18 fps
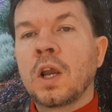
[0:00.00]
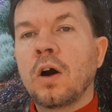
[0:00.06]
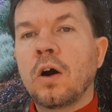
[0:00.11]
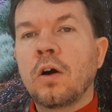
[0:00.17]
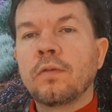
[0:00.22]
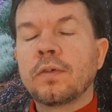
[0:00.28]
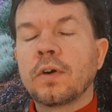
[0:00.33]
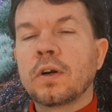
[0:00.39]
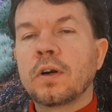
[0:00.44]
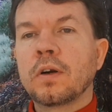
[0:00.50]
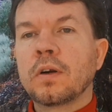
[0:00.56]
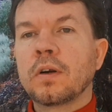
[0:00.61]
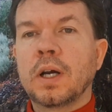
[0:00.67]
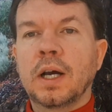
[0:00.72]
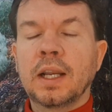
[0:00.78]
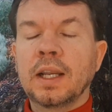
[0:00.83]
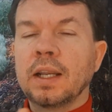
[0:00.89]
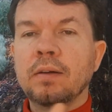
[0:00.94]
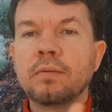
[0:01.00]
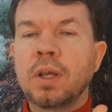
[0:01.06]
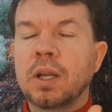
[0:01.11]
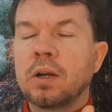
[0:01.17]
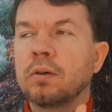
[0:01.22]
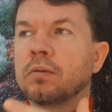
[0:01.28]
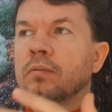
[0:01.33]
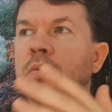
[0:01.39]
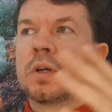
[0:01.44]
over,
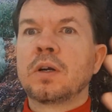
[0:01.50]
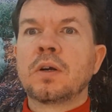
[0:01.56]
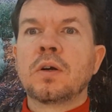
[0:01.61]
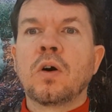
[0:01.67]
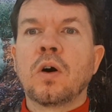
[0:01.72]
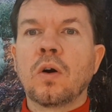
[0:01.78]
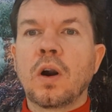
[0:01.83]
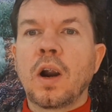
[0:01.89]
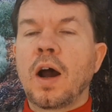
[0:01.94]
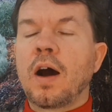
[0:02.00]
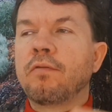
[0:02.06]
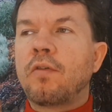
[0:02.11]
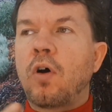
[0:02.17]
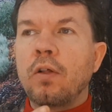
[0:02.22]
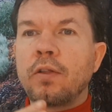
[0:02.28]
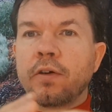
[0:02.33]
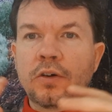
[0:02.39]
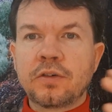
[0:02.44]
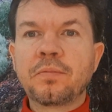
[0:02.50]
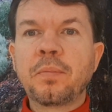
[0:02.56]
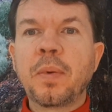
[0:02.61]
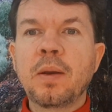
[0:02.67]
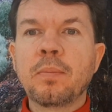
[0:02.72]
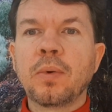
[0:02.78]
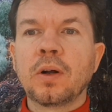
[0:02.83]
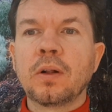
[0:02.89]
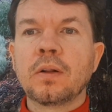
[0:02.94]
or of all those
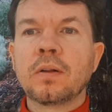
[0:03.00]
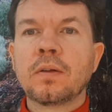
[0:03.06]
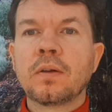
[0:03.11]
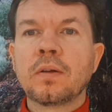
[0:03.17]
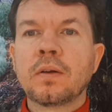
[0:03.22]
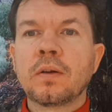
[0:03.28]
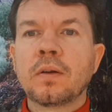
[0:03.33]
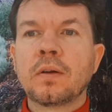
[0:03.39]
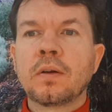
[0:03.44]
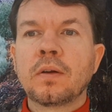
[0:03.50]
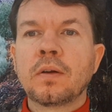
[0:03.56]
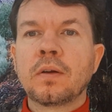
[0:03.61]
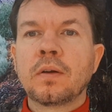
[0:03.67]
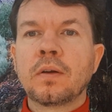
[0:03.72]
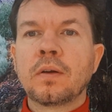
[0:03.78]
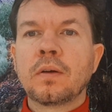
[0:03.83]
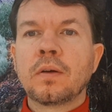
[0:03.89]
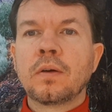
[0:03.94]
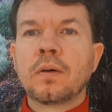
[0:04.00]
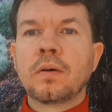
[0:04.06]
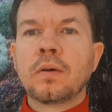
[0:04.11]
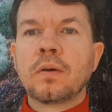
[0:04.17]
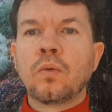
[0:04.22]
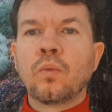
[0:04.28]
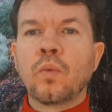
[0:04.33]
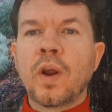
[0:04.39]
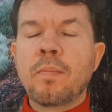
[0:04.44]
people,
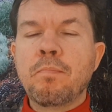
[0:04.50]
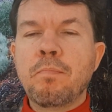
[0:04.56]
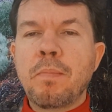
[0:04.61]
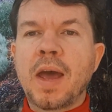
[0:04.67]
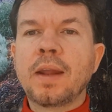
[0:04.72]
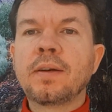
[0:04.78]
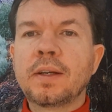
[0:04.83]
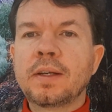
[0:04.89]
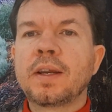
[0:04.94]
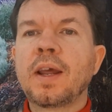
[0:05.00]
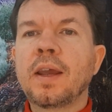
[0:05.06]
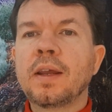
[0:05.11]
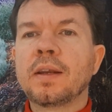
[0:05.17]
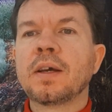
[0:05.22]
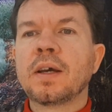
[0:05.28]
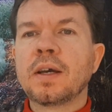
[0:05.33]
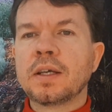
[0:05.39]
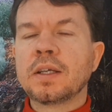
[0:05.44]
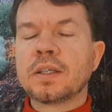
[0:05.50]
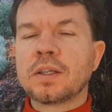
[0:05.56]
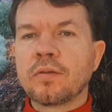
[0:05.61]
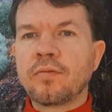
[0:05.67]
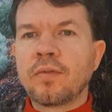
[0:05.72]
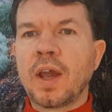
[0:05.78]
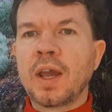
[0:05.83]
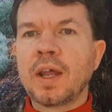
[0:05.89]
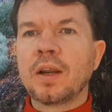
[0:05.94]
when metadata is
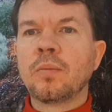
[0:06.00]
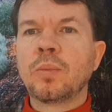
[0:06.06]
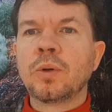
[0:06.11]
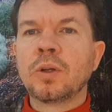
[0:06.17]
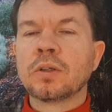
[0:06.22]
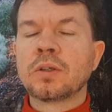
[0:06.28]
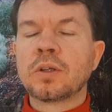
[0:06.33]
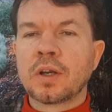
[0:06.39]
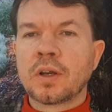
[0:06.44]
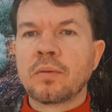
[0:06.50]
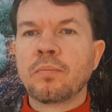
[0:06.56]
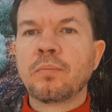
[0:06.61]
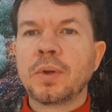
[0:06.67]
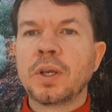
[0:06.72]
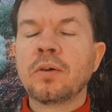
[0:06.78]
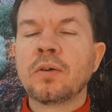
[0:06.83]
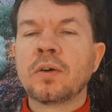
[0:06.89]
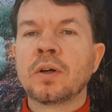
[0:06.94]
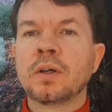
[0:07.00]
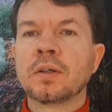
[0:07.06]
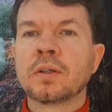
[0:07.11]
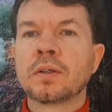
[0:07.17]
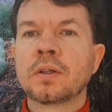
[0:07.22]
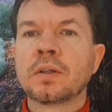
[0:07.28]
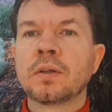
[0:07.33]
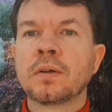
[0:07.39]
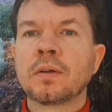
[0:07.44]
available to
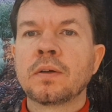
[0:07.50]
computers